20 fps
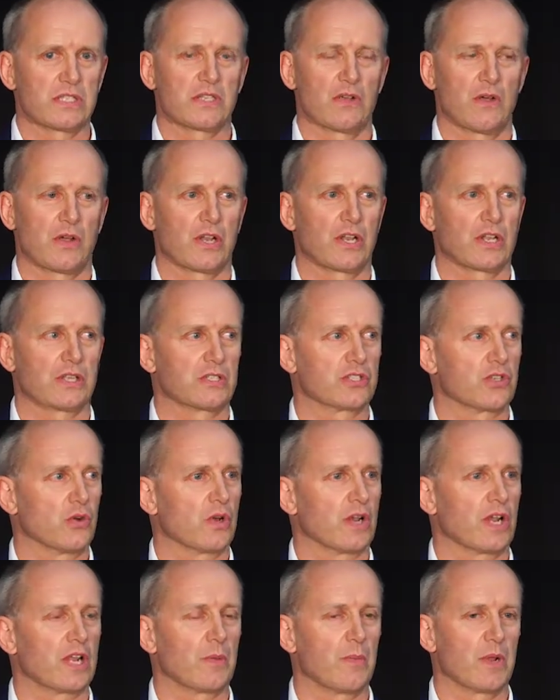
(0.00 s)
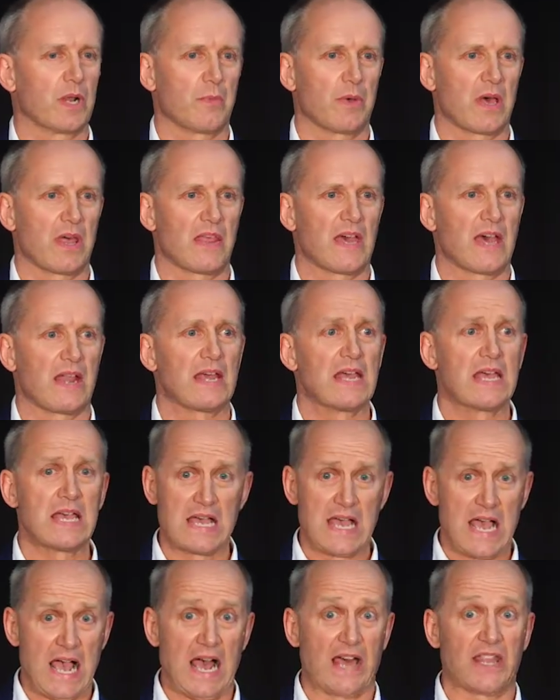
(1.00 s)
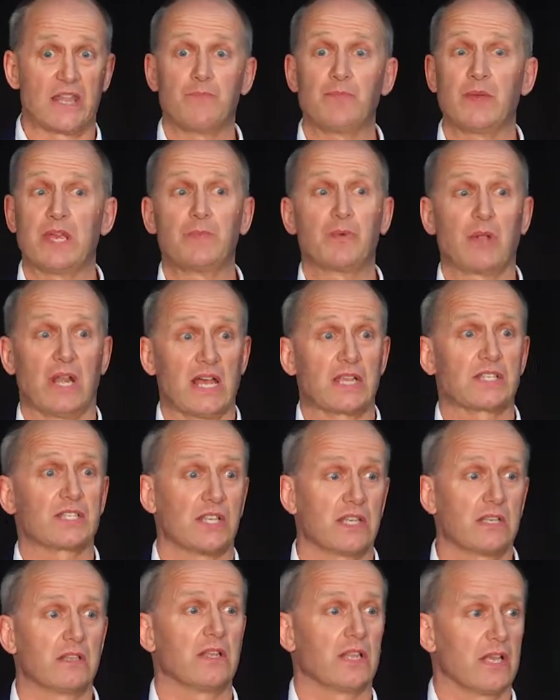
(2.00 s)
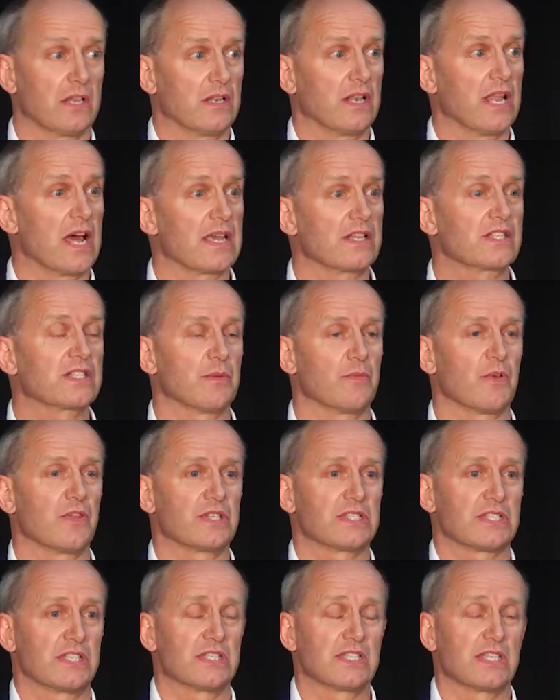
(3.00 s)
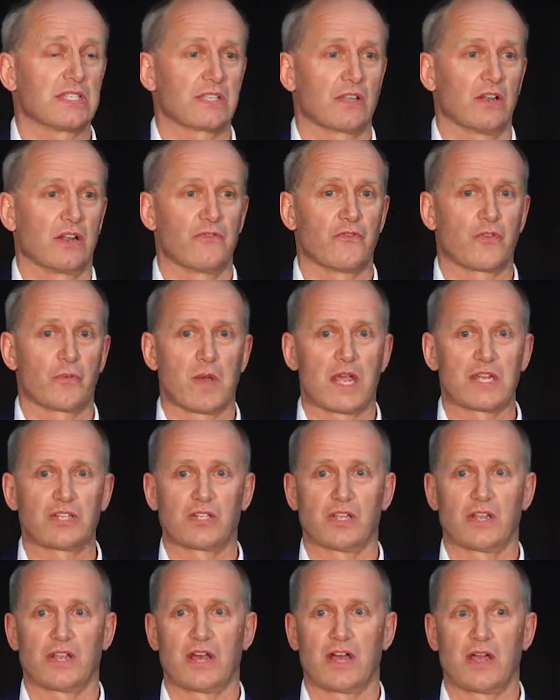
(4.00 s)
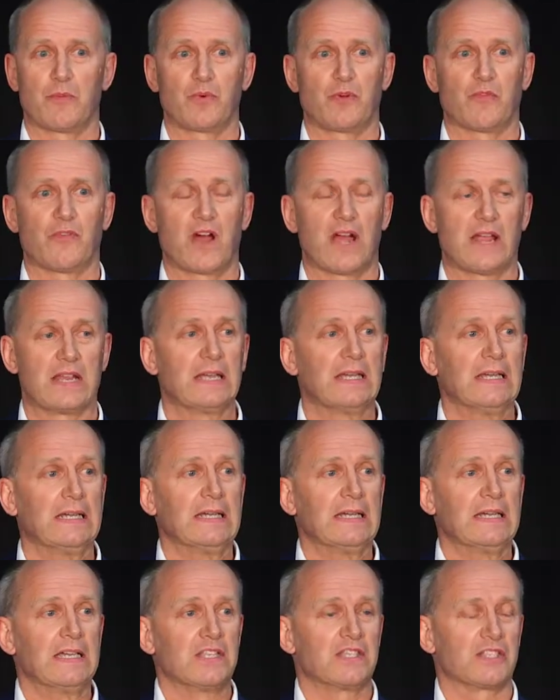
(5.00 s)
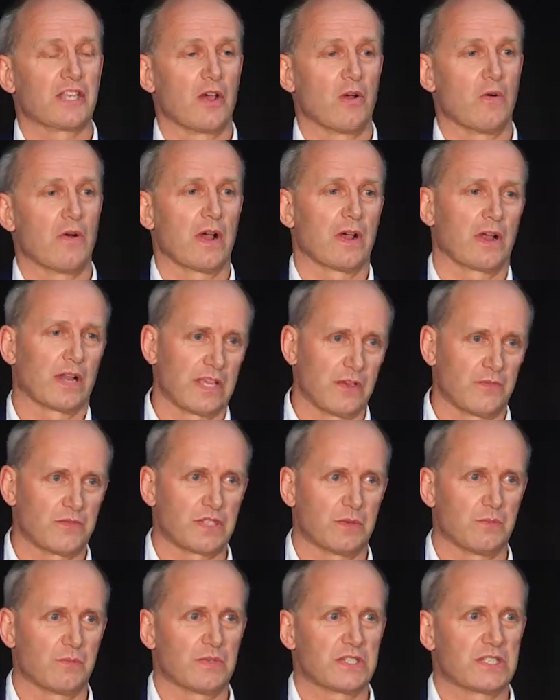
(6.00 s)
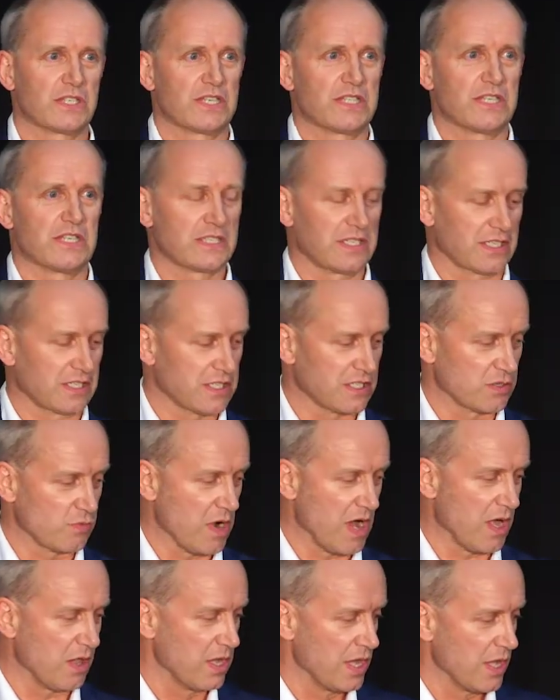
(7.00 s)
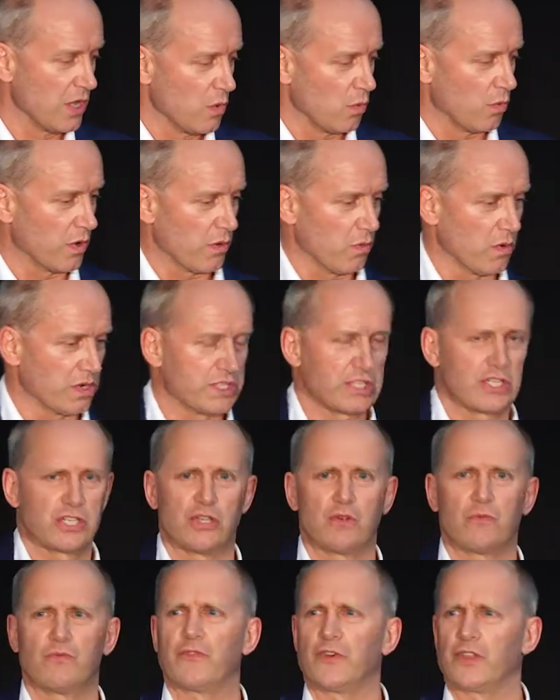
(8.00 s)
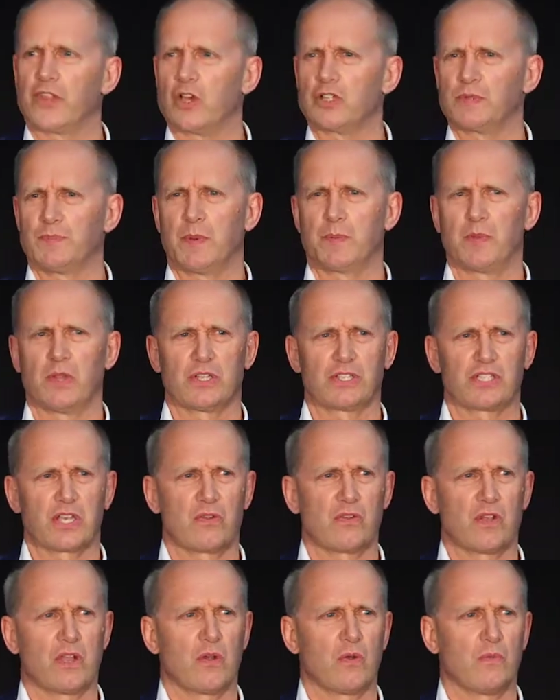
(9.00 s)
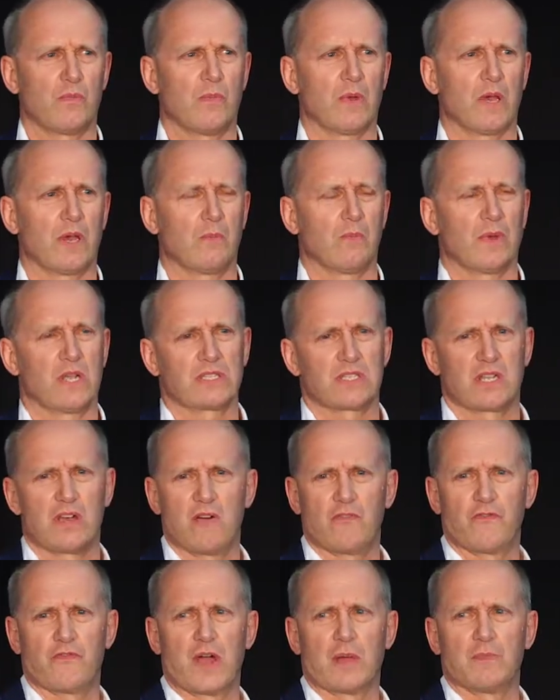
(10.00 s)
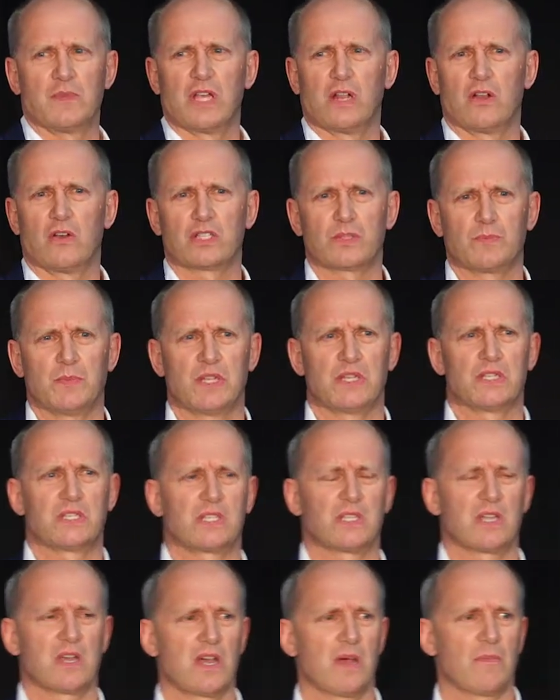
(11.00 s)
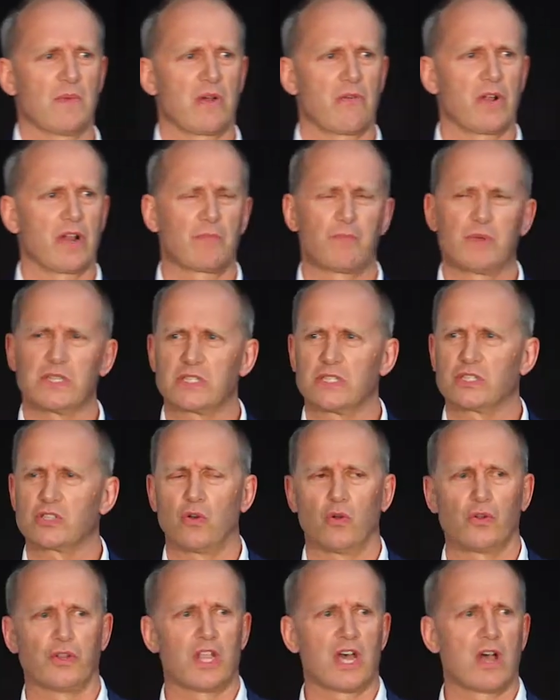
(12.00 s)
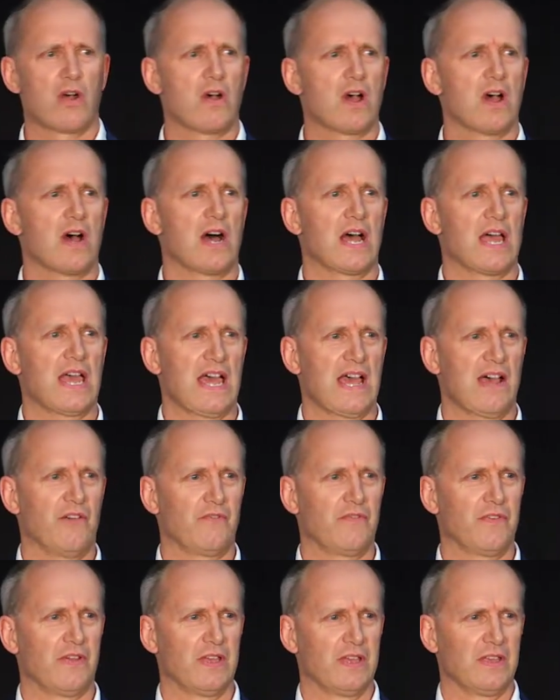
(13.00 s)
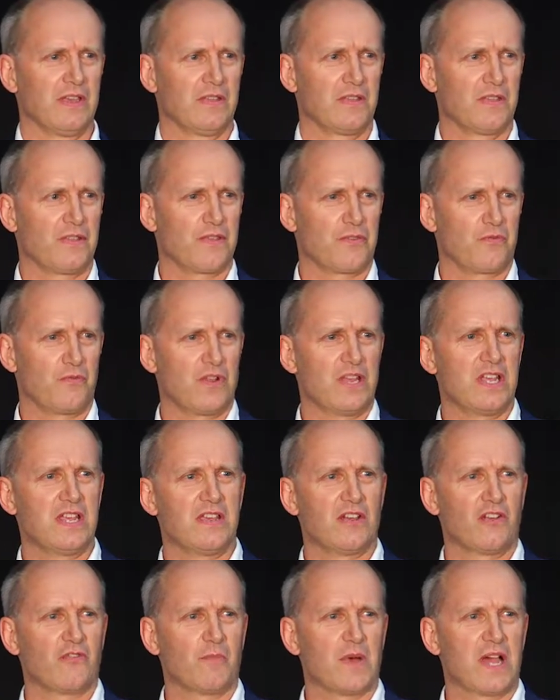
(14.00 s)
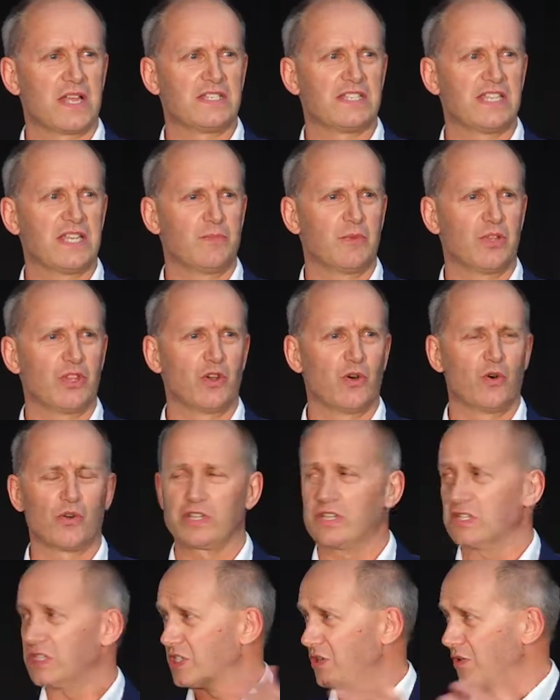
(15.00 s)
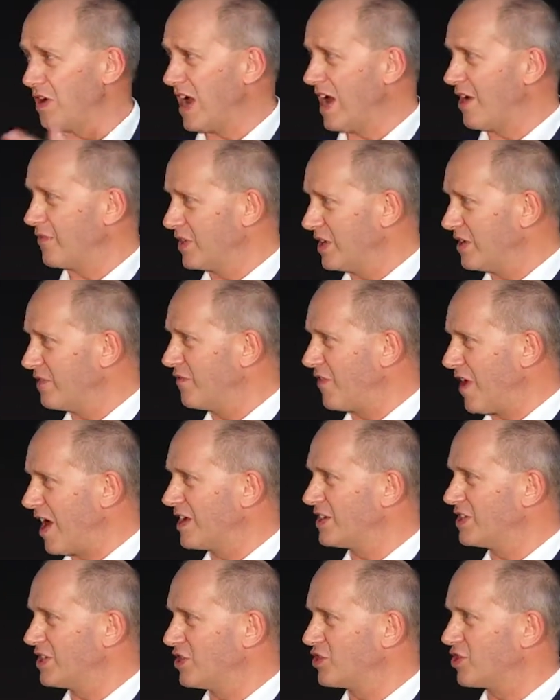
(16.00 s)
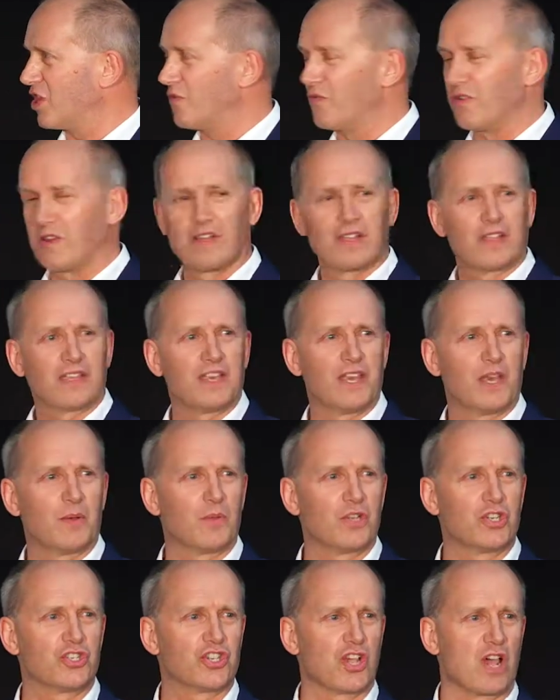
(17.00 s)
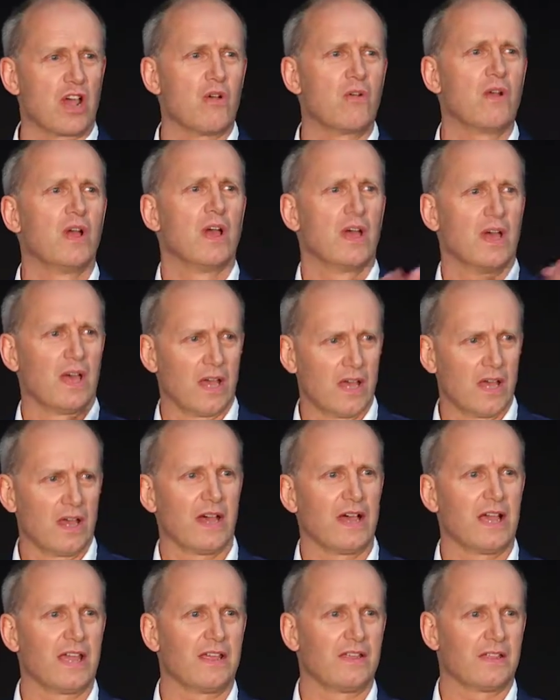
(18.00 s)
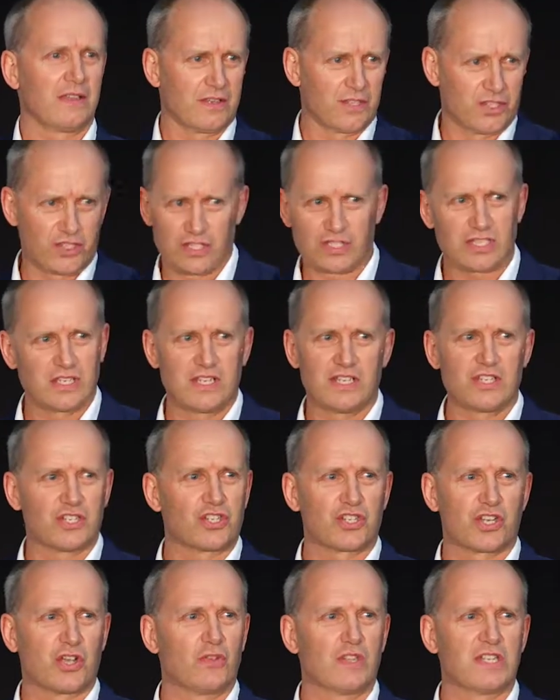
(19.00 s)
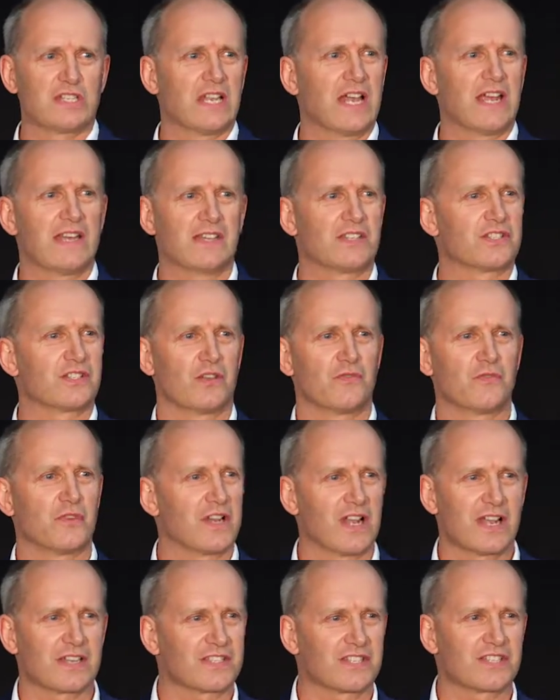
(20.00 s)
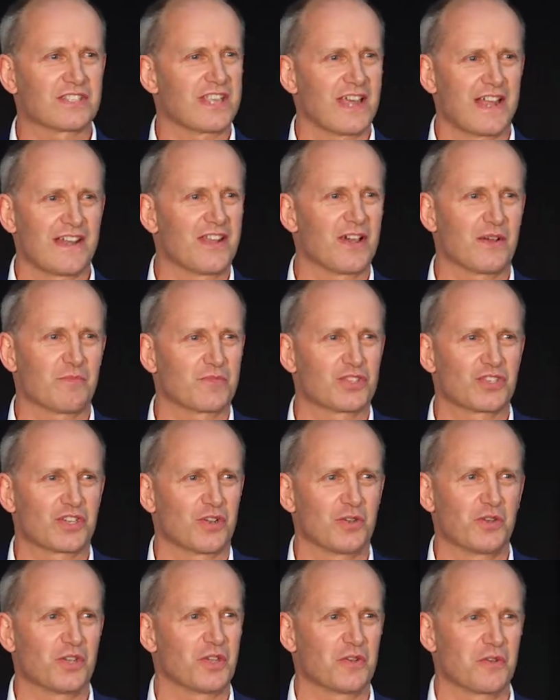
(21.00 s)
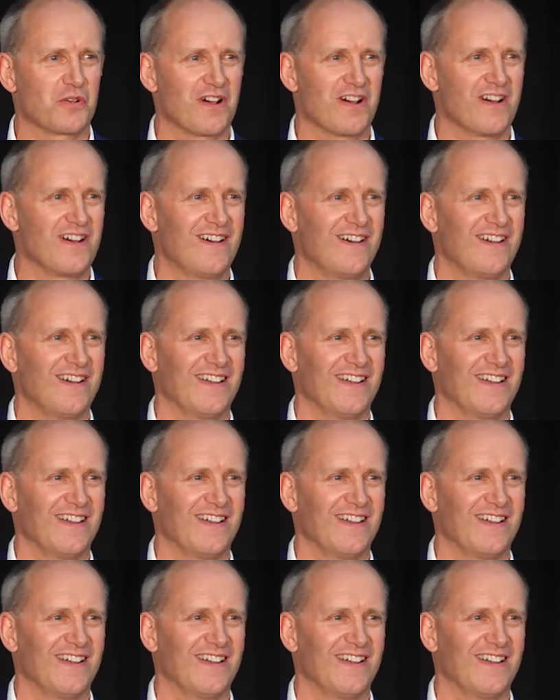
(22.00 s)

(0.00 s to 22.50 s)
So I'm going to talk a little bit about that. And then people actually, they like some of the statistical information that I provide. So I'm going to give some statistics as well. What I want to do, for those people that don't know myself, I'm Neil Osment. I run a business called Noah. I have 3 of my team in the audience, so I have the advantage over Kim and Joe. I just need to show these ladies. So if you'd like to stand up and show who you are.